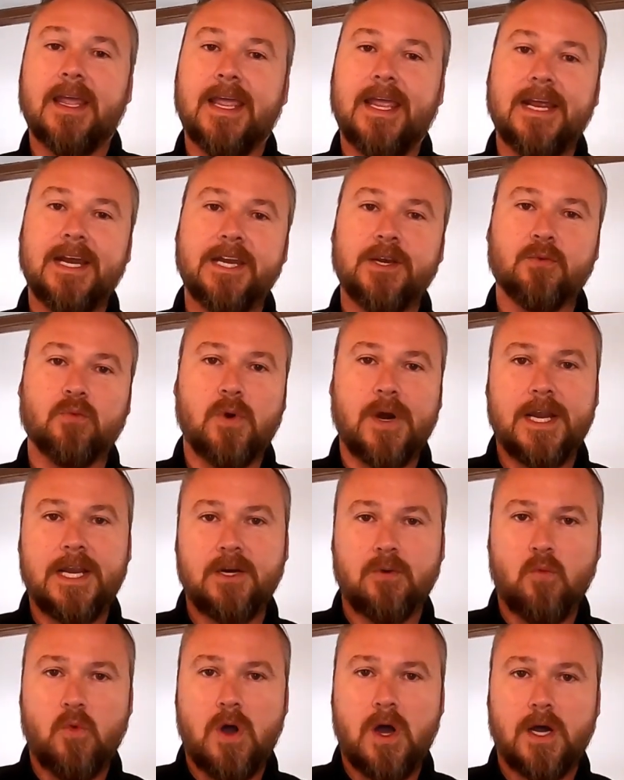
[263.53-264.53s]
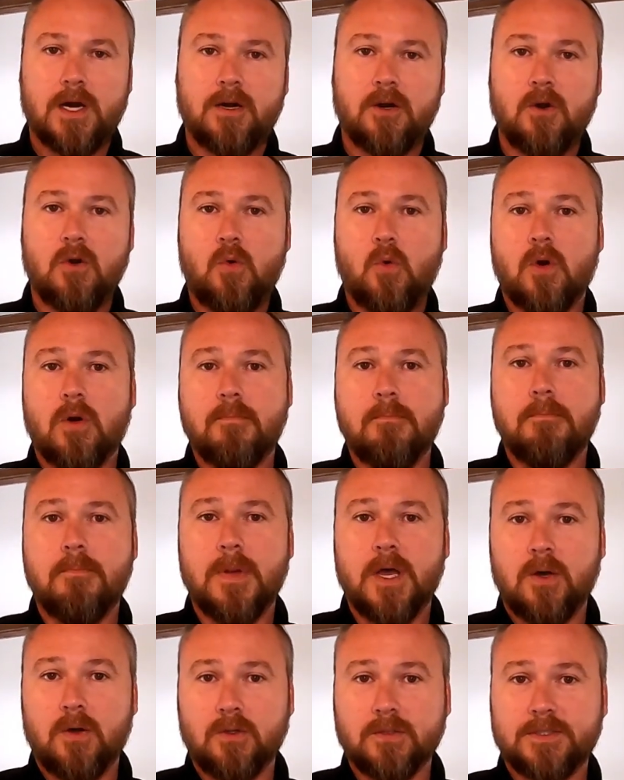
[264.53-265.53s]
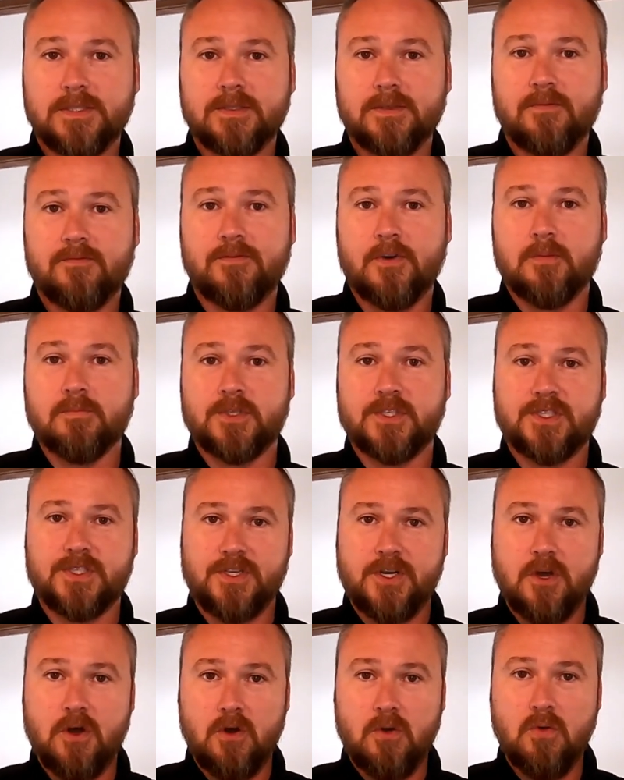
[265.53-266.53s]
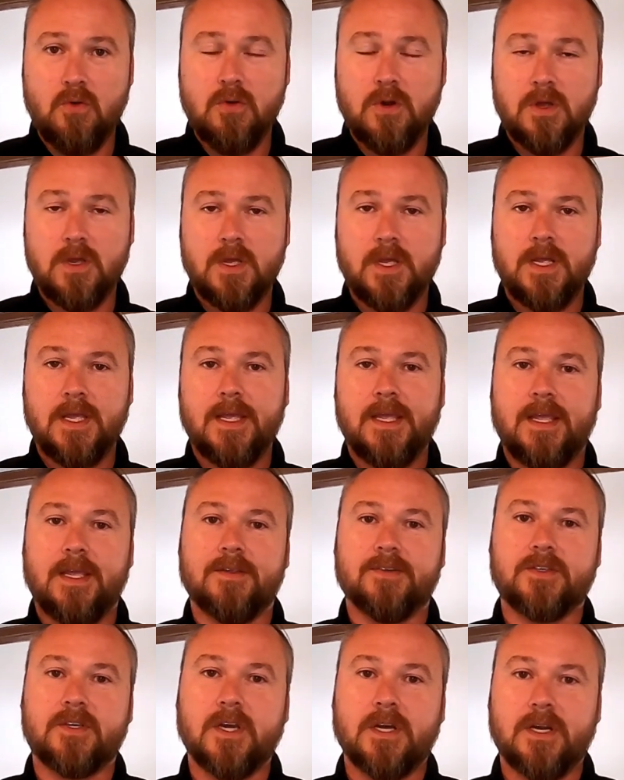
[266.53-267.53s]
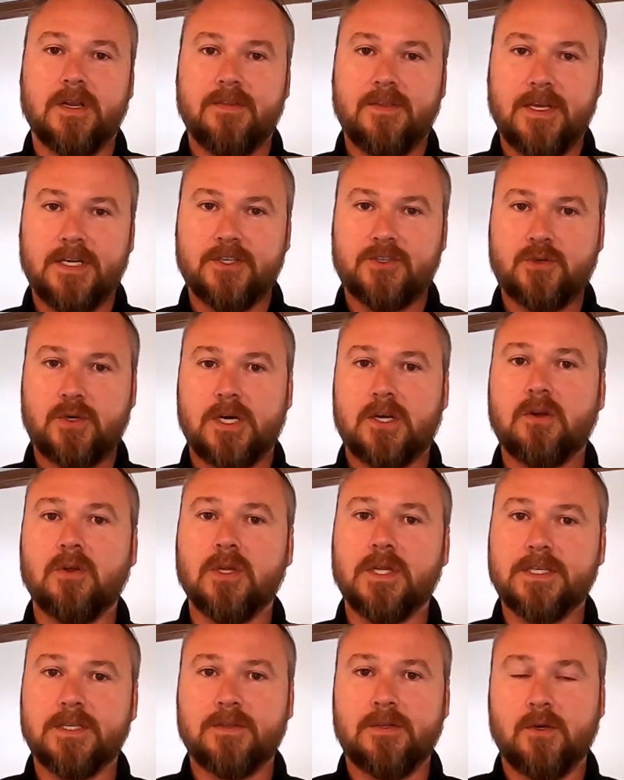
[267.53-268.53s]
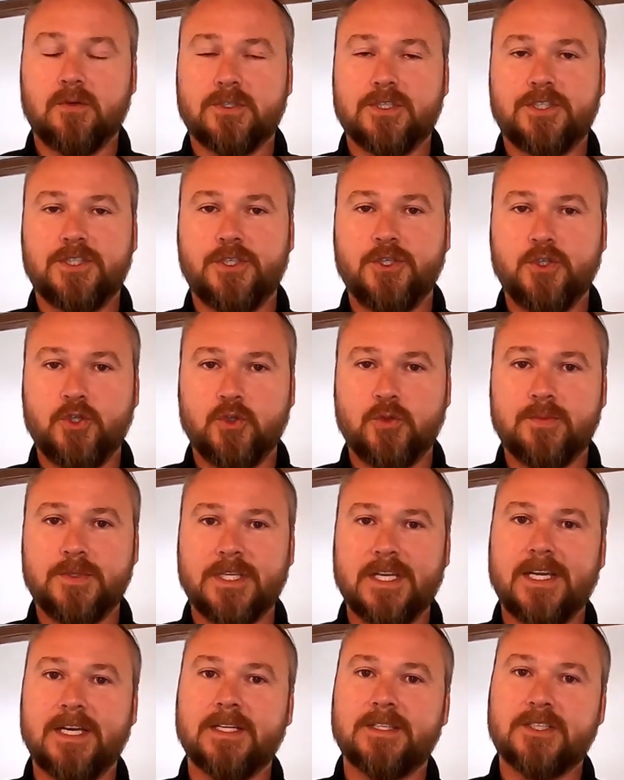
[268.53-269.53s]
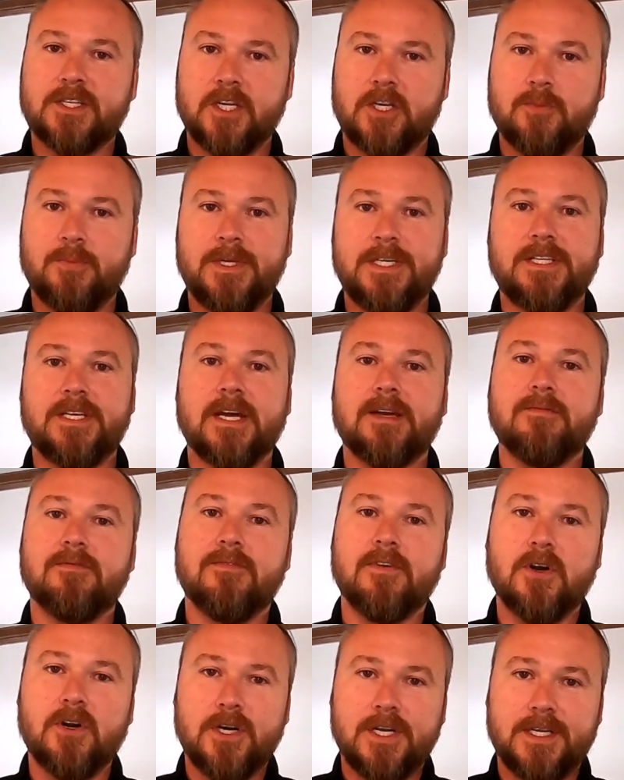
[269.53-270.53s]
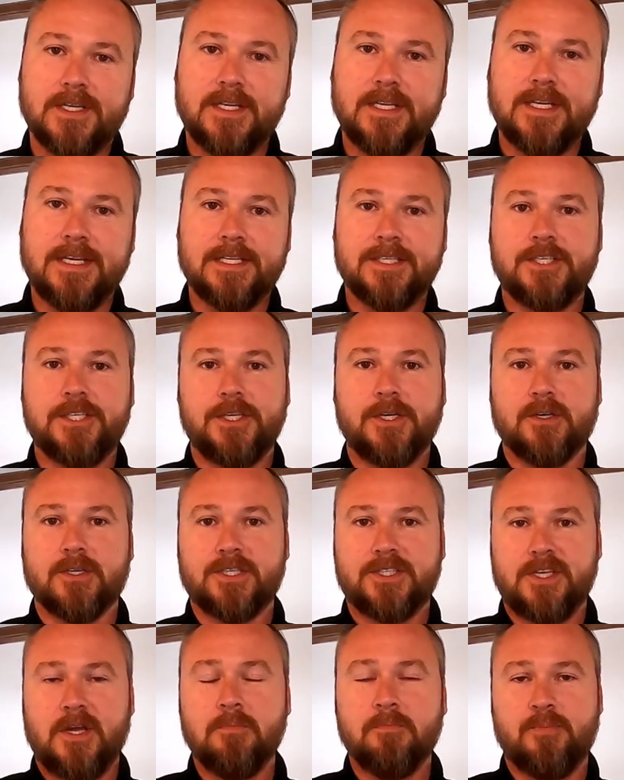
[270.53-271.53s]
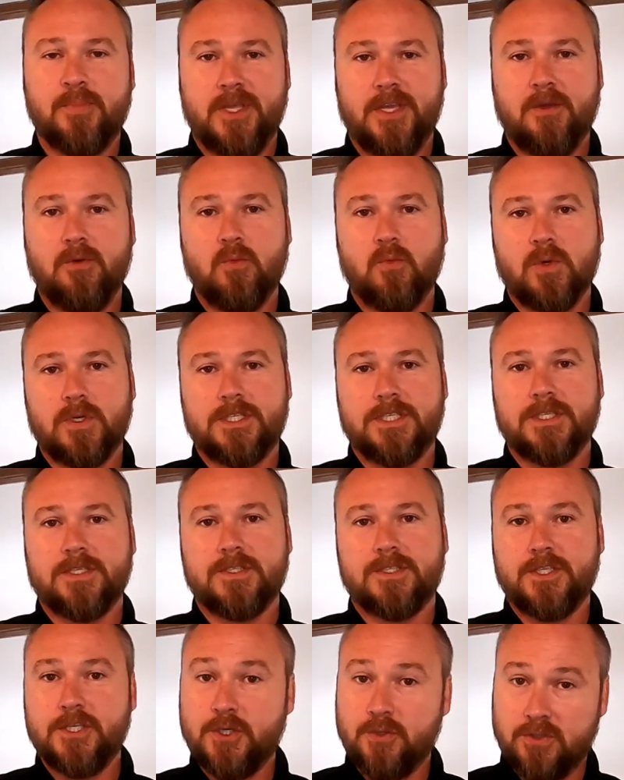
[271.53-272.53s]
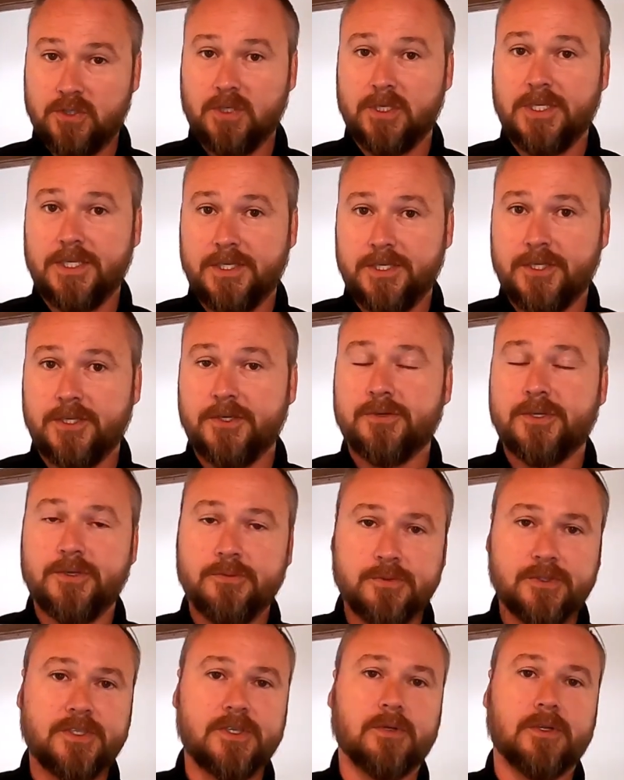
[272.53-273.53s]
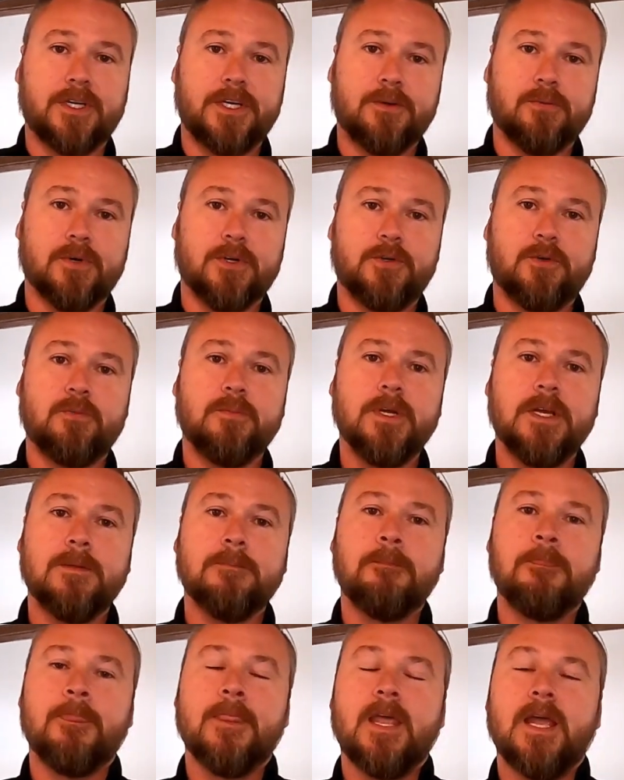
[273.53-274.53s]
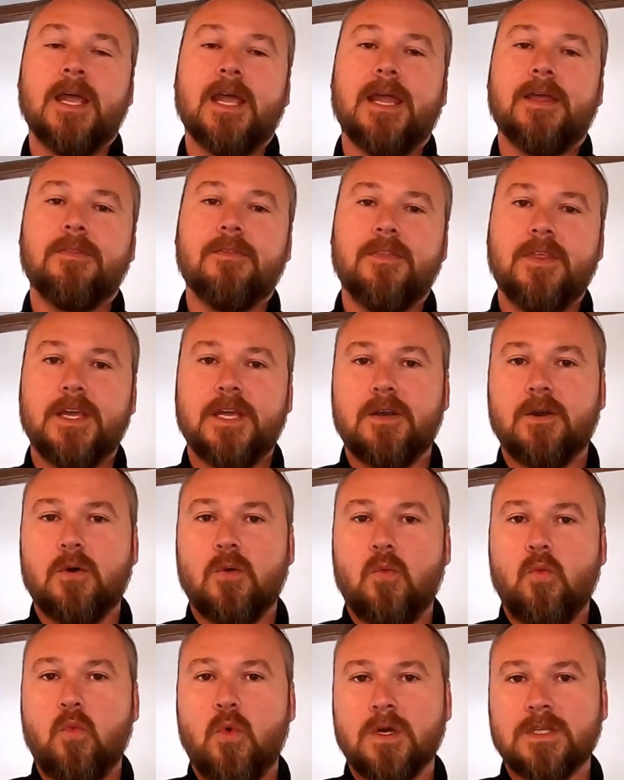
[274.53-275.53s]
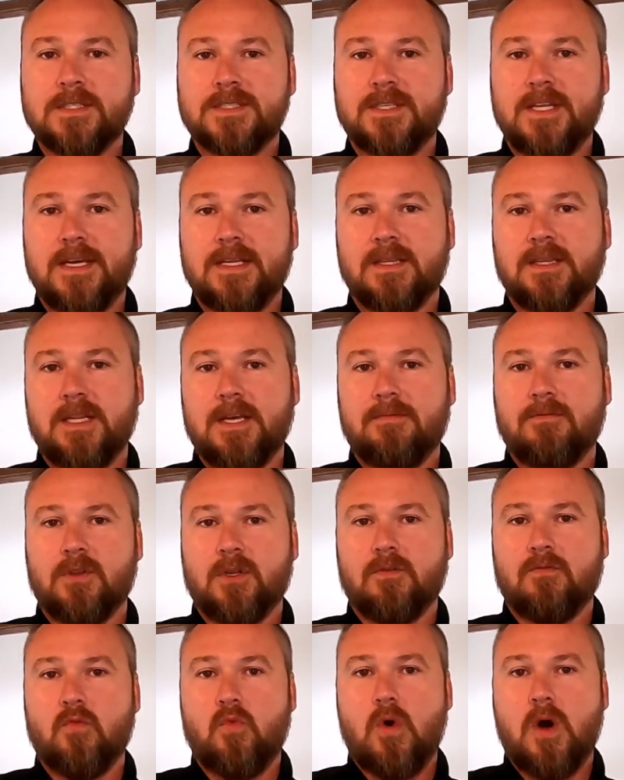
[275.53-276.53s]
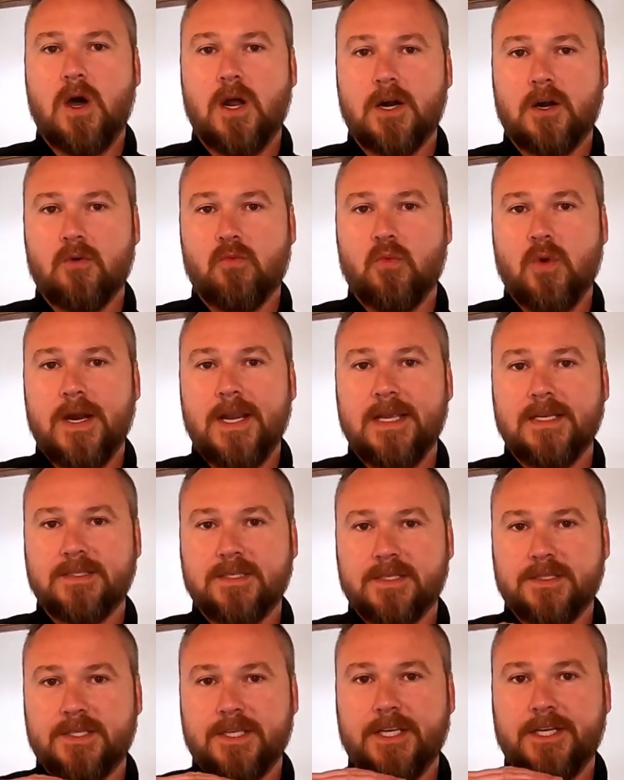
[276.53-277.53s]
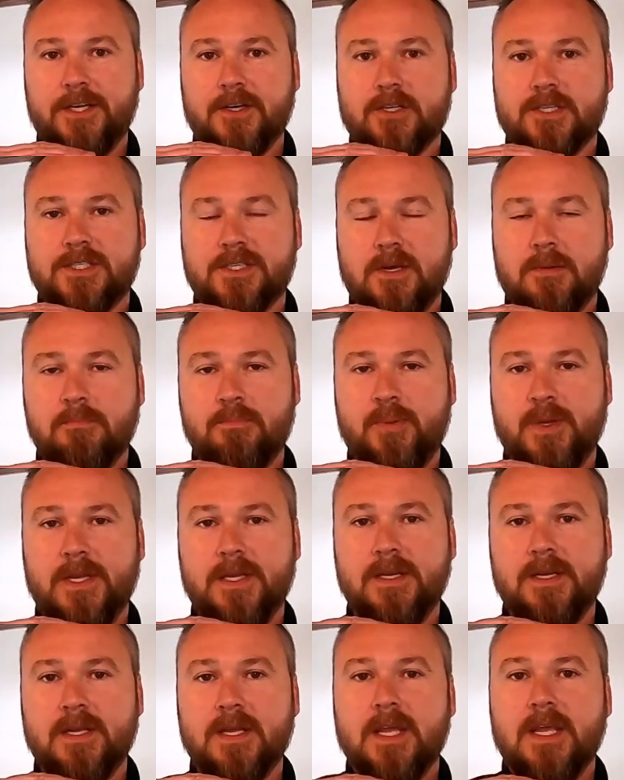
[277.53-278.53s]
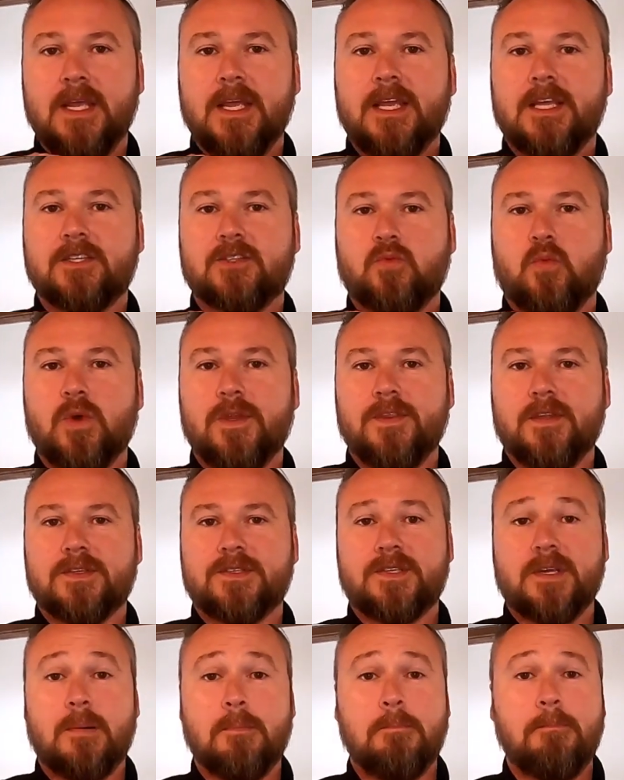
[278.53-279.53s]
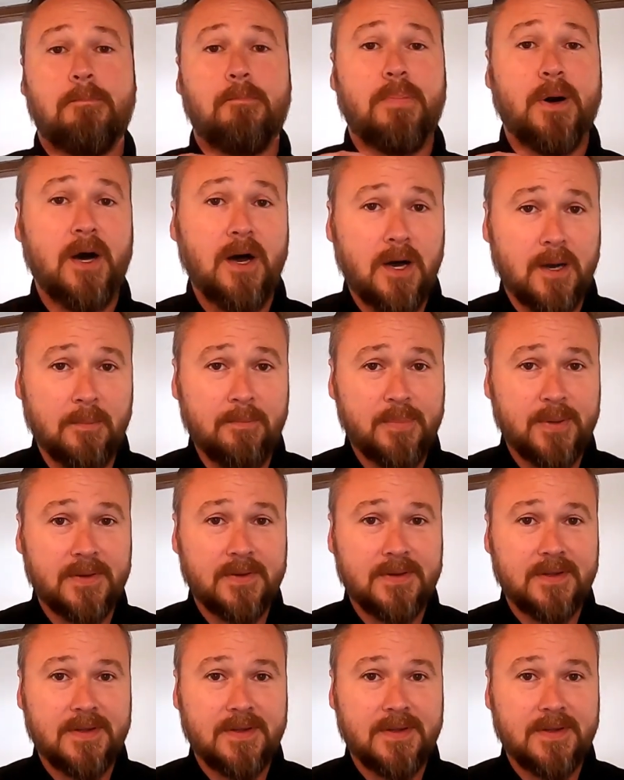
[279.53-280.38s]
Any rainwater or melt from snow is gonna then trickle into those tubes and it's gonna be diverted into your sump pit, which is usually in your utility room. And then once that level of water raises in your sump pit is when the sump pump